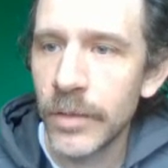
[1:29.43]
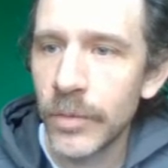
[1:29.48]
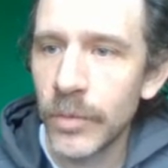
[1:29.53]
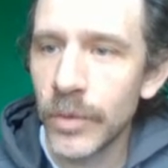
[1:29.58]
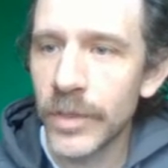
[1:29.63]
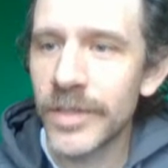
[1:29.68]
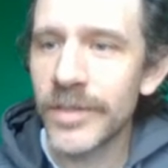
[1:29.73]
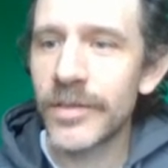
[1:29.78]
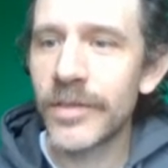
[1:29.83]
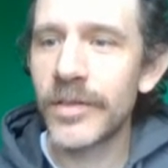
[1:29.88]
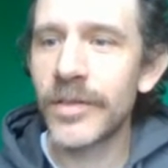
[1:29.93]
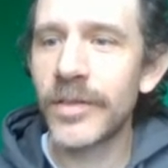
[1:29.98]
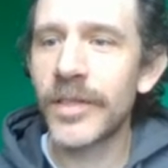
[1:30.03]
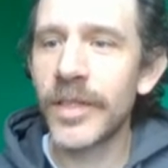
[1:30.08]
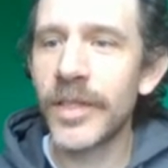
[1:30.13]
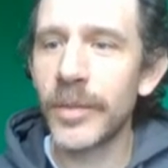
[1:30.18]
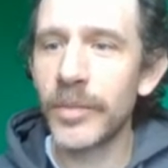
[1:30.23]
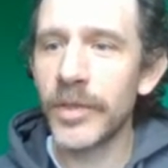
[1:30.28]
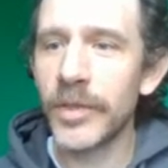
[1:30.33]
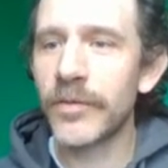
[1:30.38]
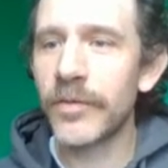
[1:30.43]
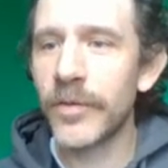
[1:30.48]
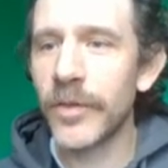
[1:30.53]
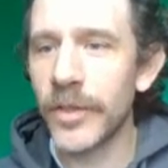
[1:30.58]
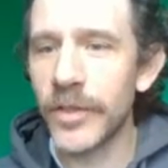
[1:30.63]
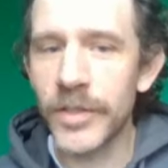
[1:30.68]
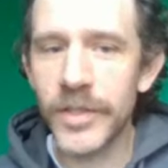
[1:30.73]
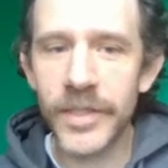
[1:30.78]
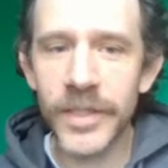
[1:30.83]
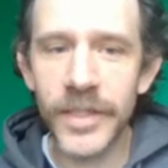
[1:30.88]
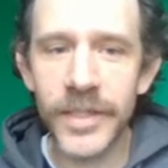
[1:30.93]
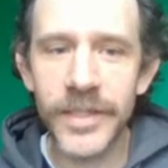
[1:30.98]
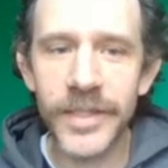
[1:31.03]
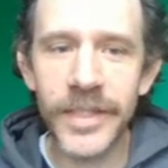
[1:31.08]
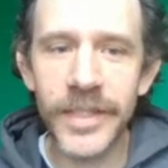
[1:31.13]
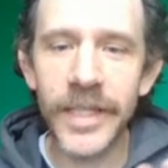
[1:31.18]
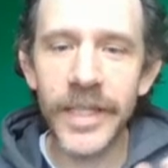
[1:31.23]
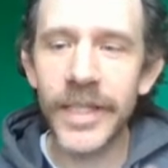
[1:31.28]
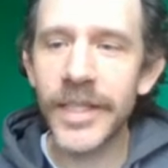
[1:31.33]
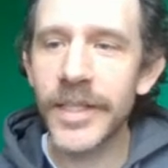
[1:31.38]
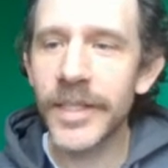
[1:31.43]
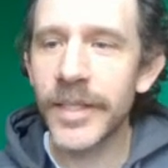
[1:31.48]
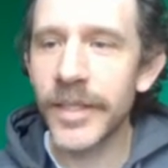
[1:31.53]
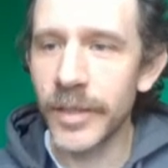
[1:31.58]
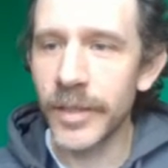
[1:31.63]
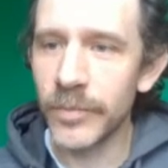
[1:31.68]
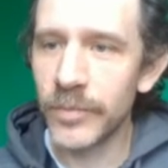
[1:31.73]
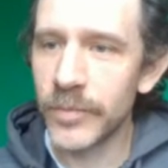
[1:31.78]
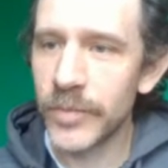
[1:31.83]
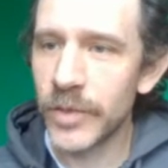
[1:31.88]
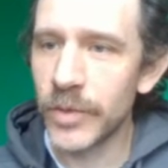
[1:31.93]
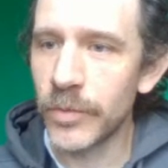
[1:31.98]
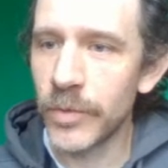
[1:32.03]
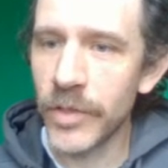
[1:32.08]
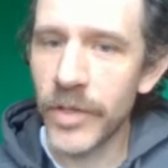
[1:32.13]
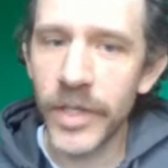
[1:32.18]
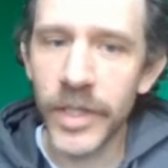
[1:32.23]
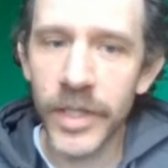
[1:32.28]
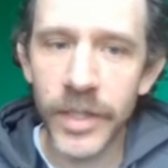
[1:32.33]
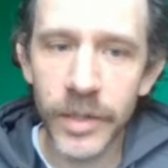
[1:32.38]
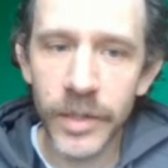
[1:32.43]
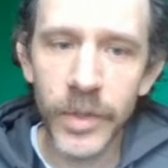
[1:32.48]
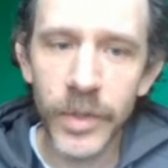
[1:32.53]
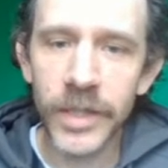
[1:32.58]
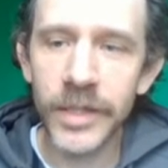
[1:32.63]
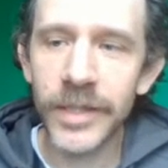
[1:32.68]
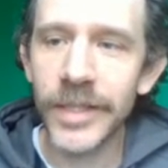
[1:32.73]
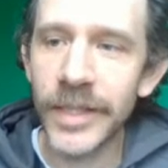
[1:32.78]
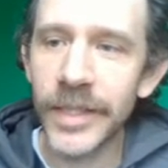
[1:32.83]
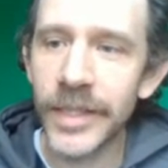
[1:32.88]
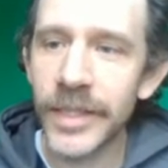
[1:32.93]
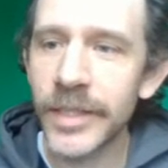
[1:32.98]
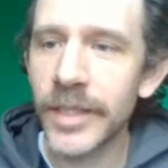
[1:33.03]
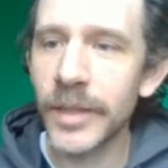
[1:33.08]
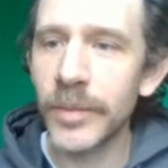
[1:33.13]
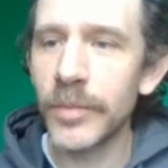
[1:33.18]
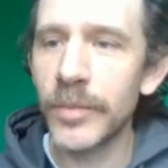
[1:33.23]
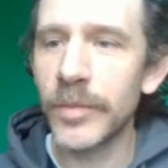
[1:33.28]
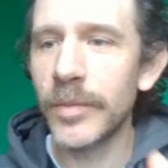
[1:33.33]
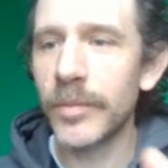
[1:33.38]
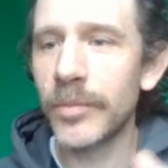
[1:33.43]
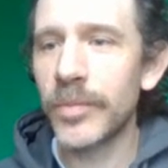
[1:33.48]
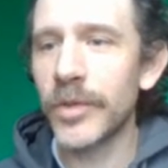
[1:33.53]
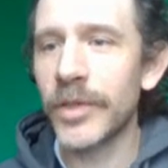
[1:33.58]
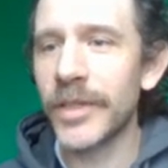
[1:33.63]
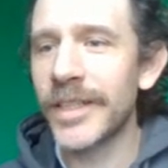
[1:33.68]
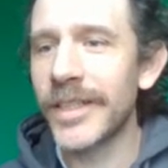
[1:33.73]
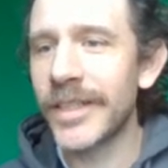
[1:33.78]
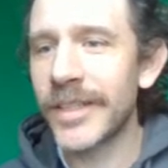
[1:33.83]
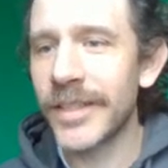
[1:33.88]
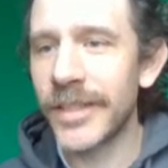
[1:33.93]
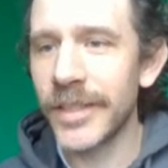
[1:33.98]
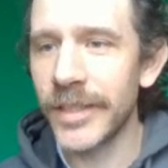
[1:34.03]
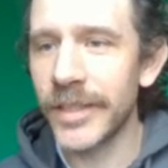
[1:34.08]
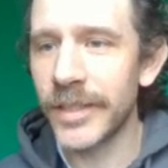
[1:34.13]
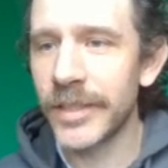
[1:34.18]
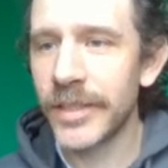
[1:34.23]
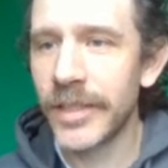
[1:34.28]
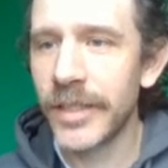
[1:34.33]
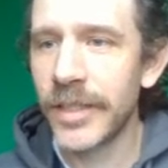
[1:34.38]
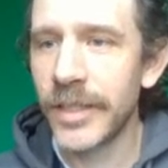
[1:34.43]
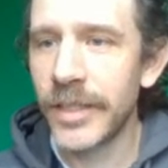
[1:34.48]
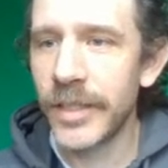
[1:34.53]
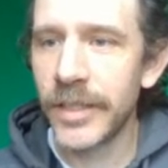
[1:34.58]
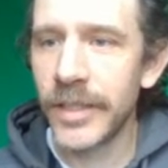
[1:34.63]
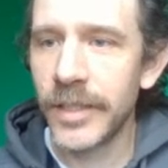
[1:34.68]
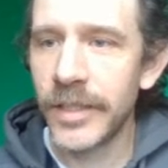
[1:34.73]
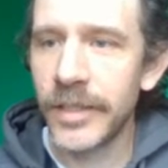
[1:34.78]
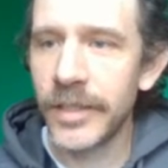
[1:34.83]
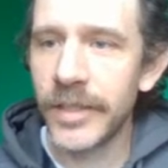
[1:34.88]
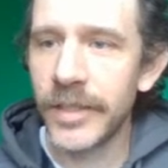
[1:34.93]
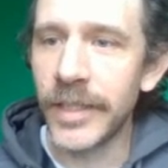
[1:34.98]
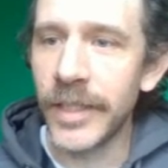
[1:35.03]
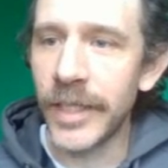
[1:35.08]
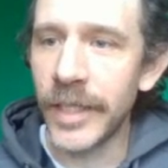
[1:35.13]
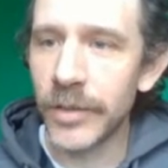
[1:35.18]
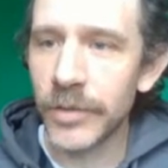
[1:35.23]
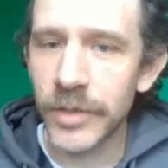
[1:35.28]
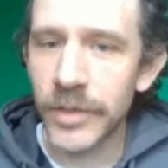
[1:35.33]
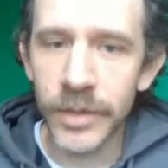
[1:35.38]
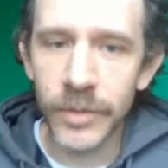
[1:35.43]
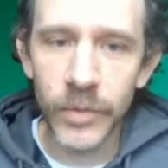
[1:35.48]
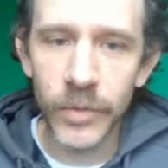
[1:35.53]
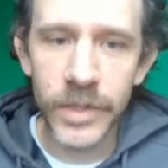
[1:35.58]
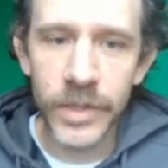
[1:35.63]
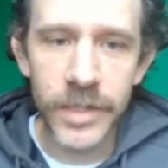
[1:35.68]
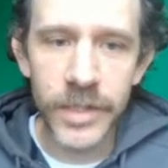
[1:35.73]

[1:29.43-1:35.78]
What's coming first? It's the income. So we're thinking about the income predicting an outcome,